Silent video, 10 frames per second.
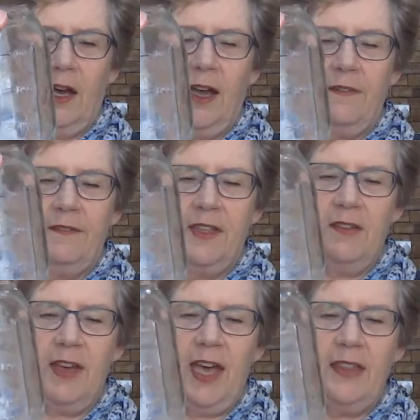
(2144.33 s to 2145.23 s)
I have
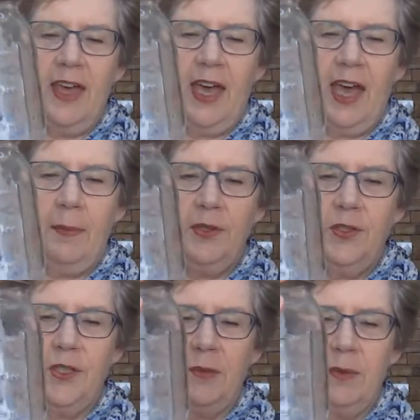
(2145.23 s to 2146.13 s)
never had that
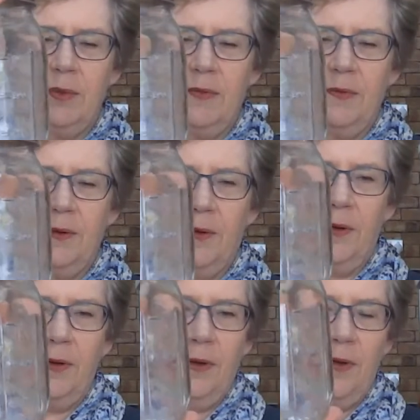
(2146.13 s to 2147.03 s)
happen to me
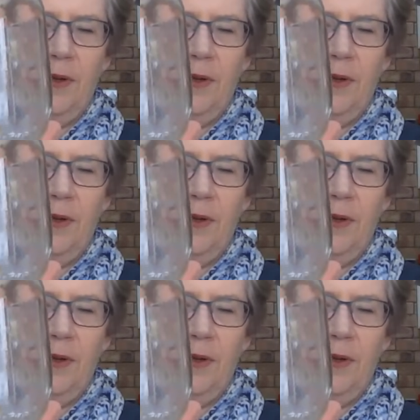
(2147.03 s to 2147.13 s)
before.